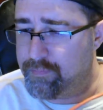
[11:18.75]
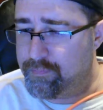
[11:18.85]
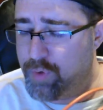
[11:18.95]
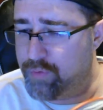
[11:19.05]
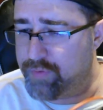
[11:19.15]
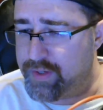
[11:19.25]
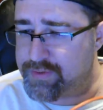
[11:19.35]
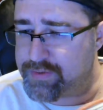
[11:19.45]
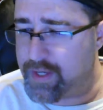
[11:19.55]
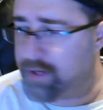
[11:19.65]
movies
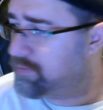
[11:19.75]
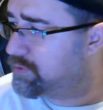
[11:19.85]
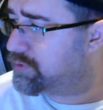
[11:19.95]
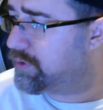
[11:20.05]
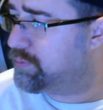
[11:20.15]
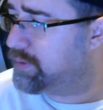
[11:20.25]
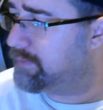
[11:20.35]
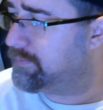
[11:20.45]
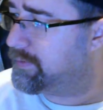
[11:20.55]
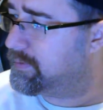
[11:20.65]
sound so
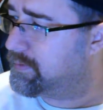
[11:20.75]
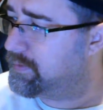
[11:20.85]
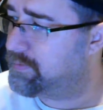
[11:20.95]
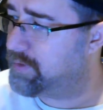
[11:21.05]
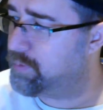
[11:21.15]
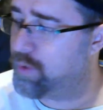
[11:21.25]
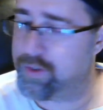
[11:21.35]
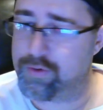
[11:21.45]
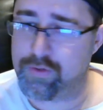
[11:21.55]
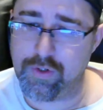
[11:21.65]
different than what
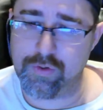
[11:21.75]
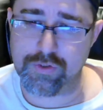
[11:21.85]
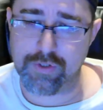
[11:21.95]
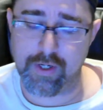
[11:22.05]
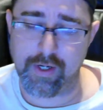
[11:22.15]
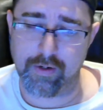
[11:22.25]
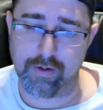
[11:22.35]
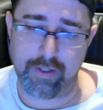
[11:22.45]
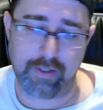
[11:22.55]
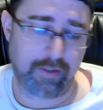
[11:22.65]
you're used to
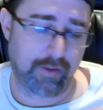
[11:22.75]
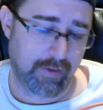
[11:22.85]
hearing,